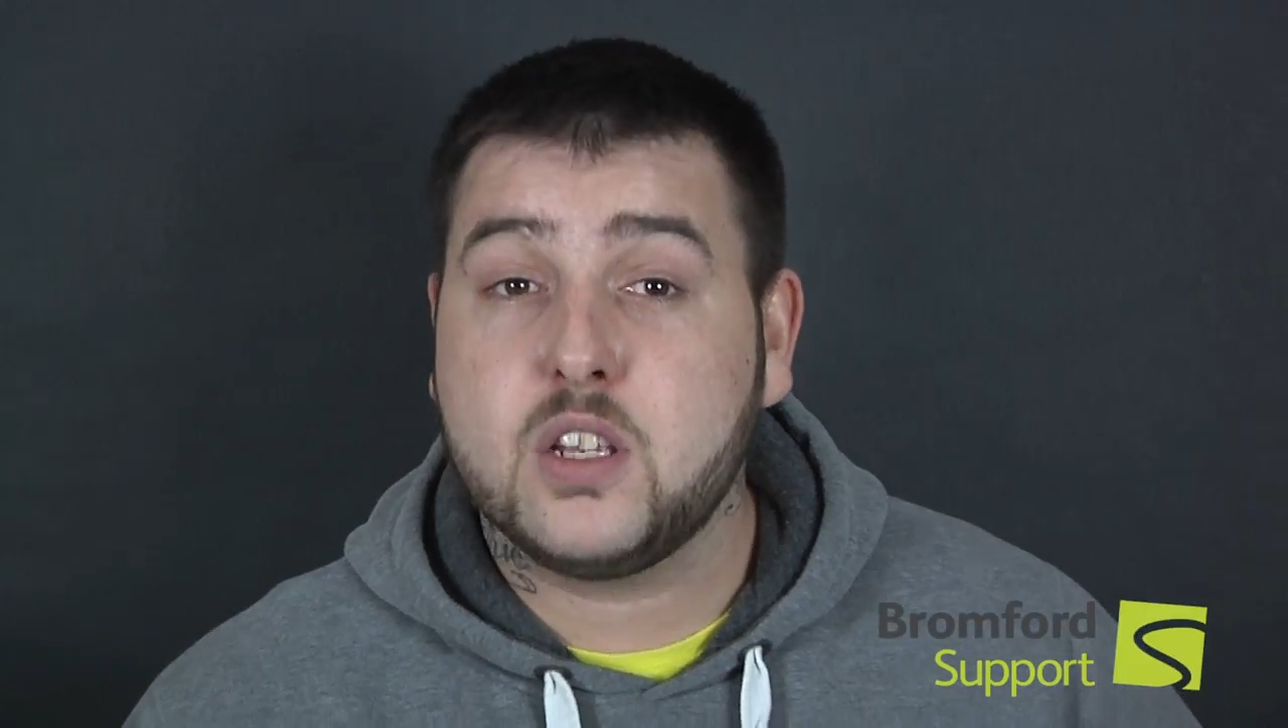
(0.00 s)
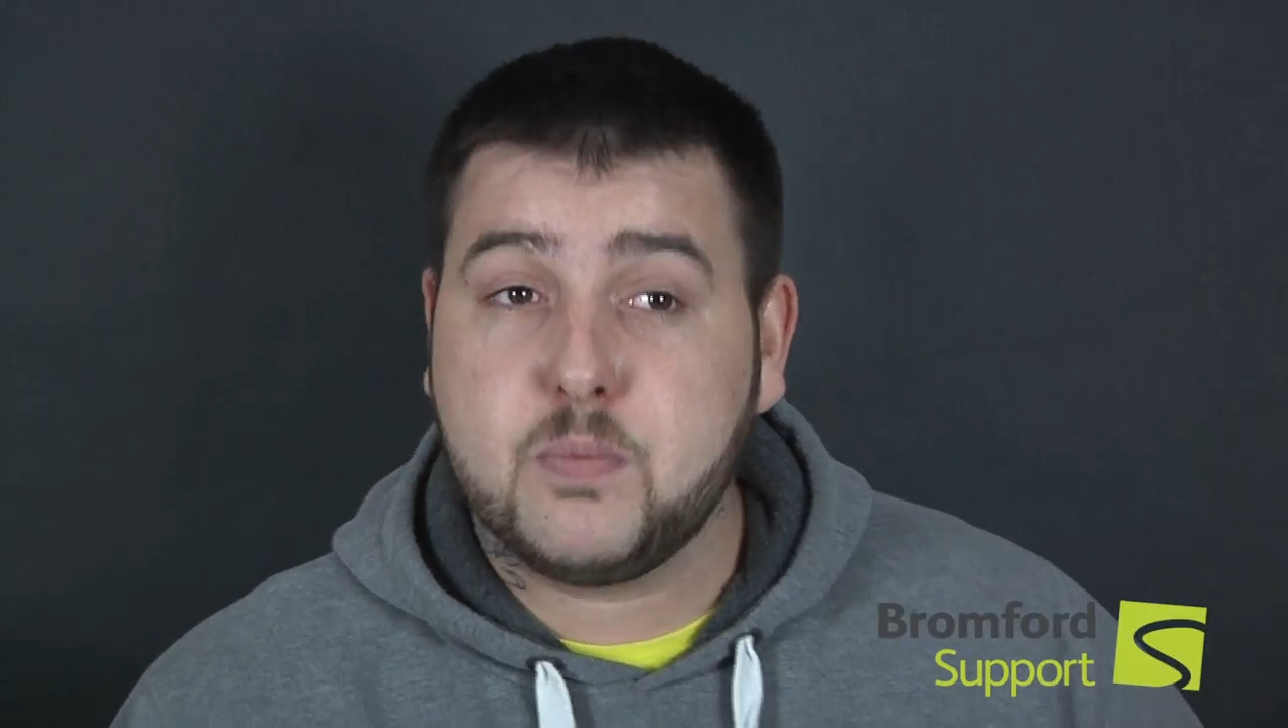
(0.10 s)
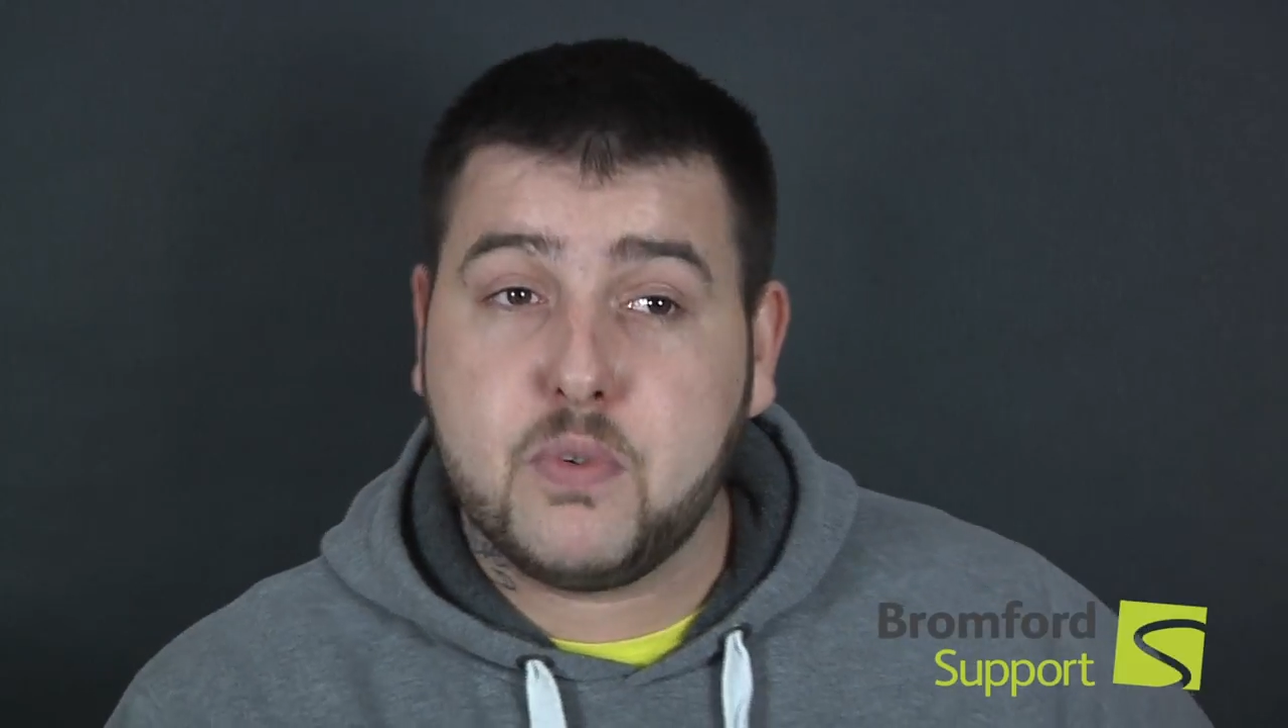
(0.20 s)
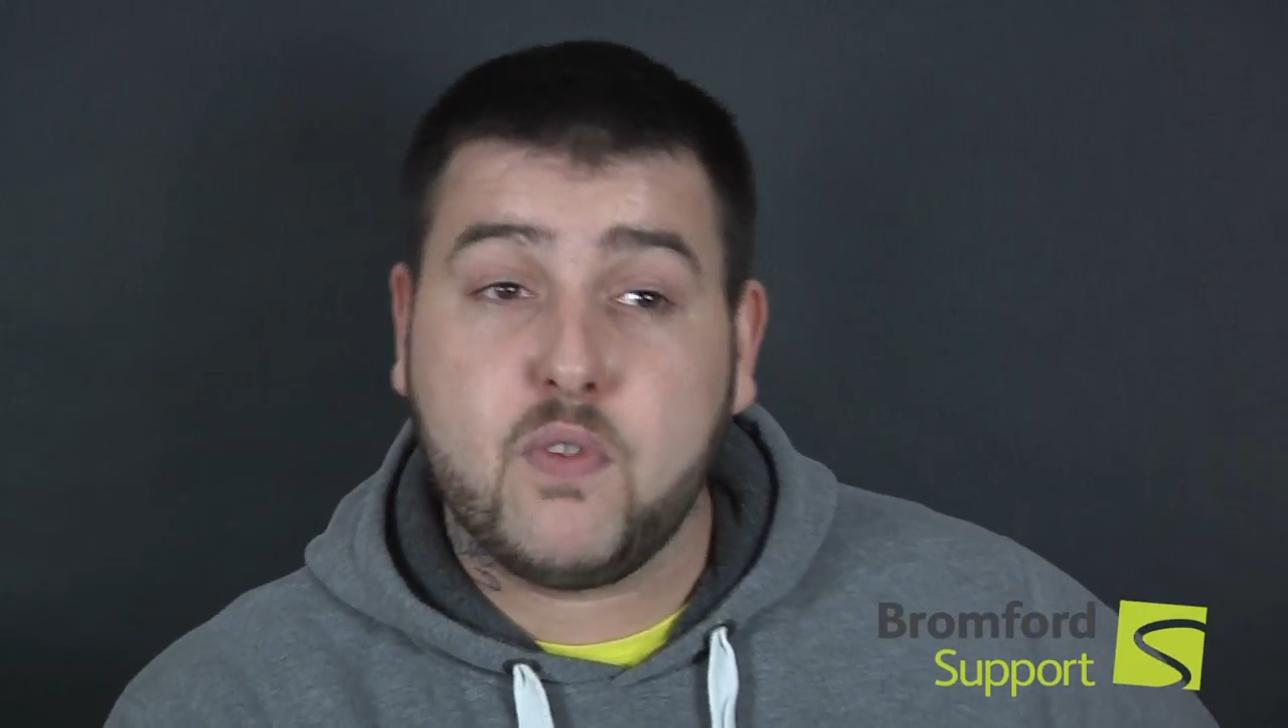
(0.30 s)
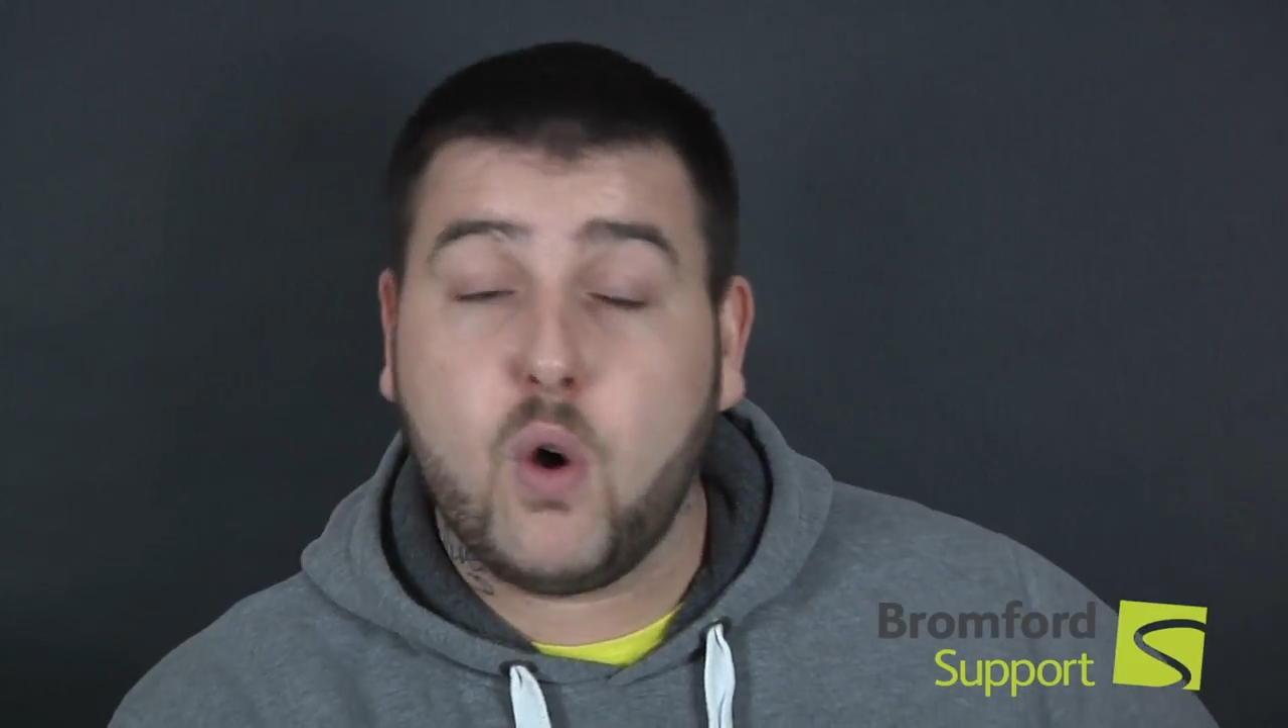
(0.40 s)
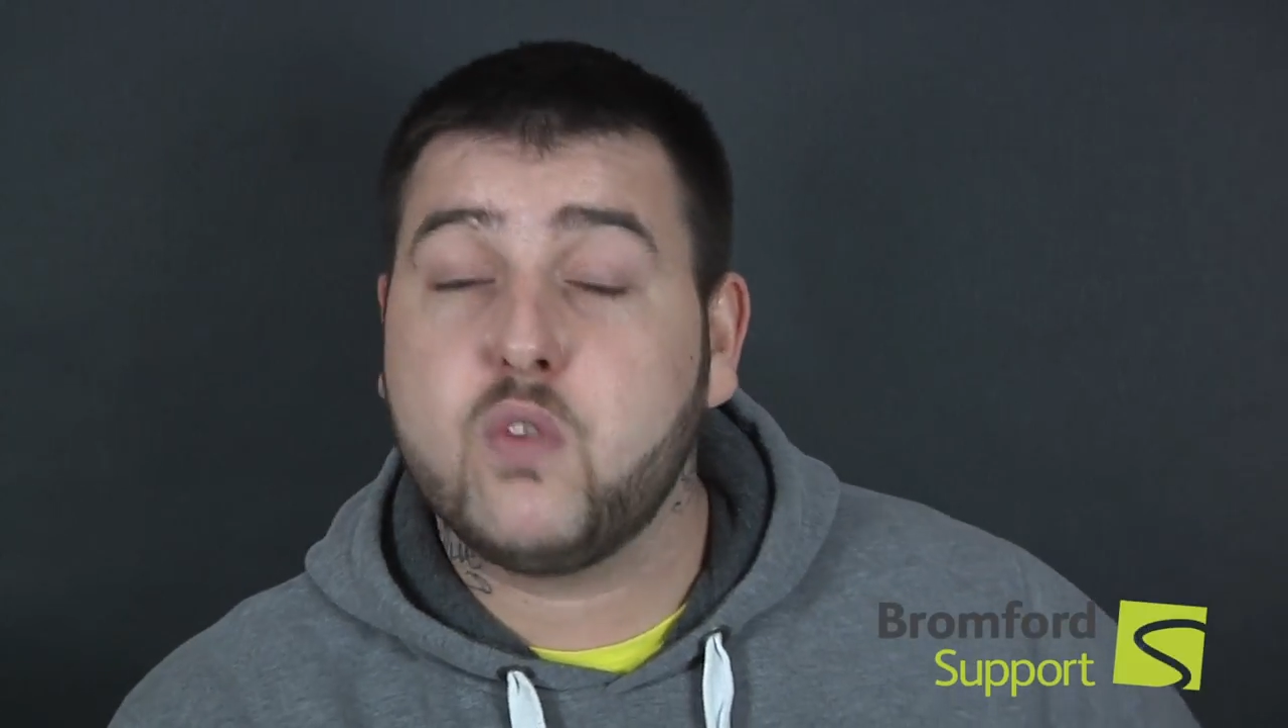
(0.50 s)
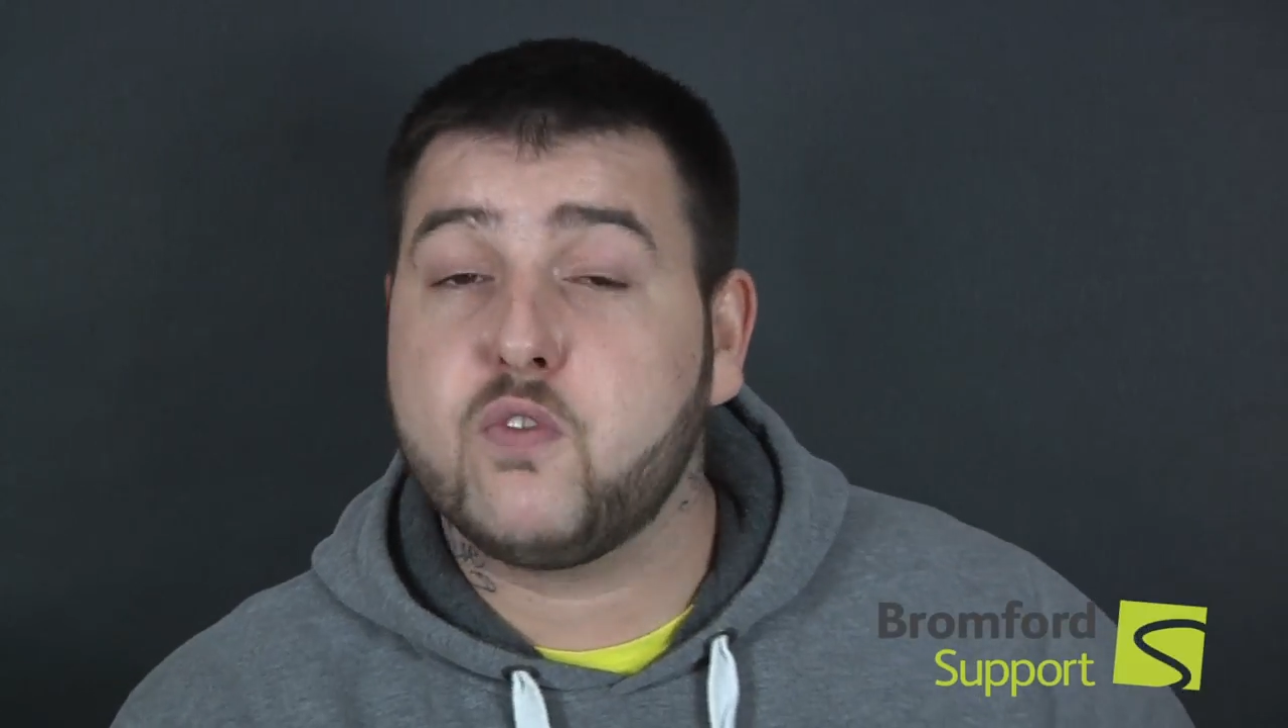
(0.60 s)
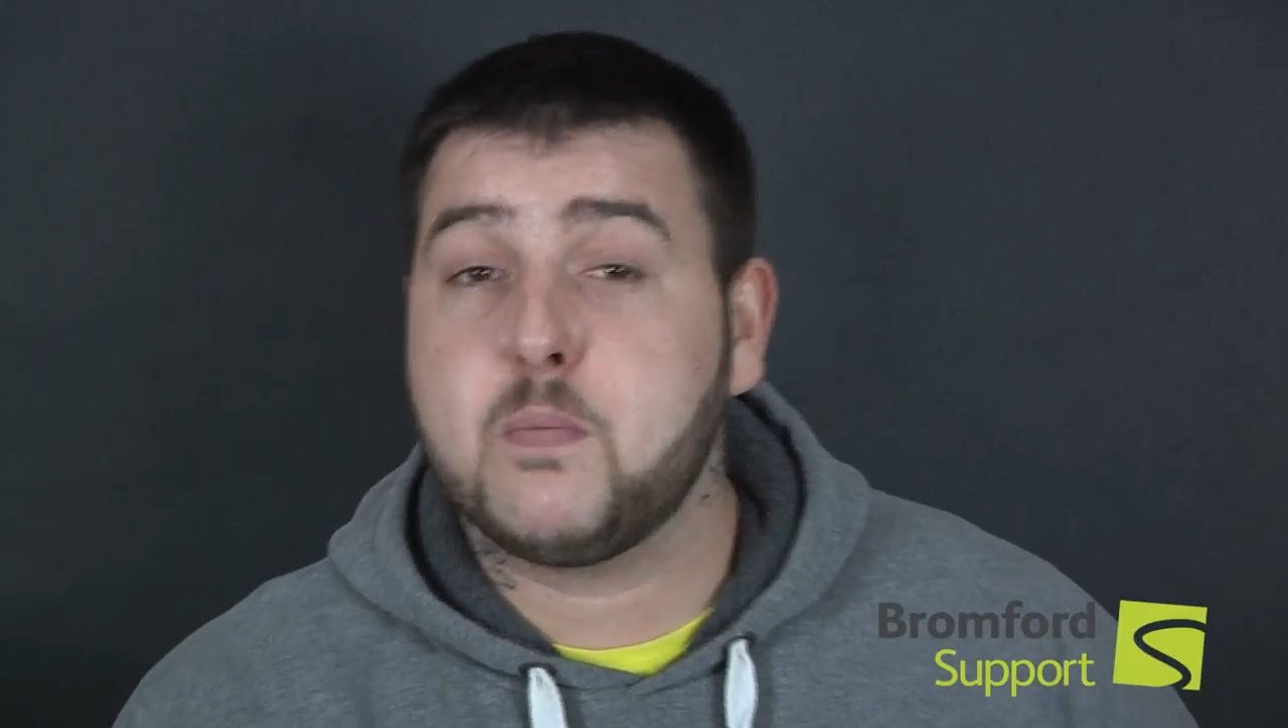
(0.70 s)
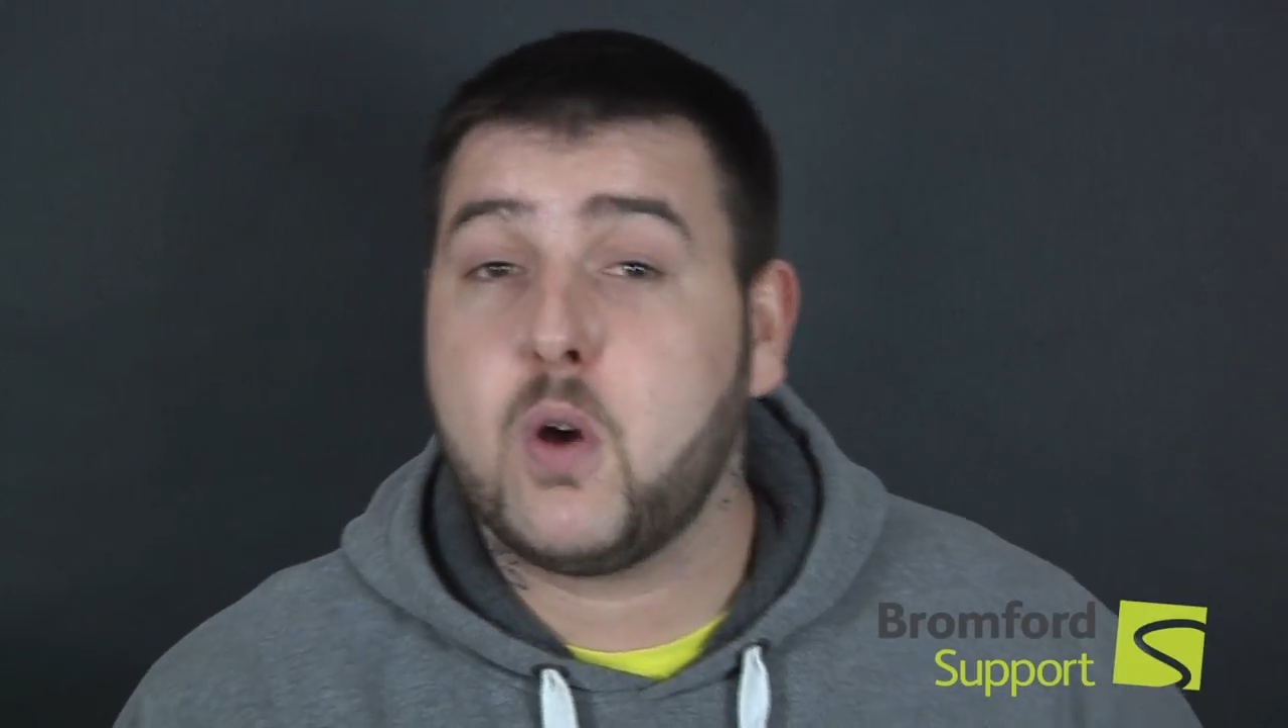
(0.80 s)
to provide for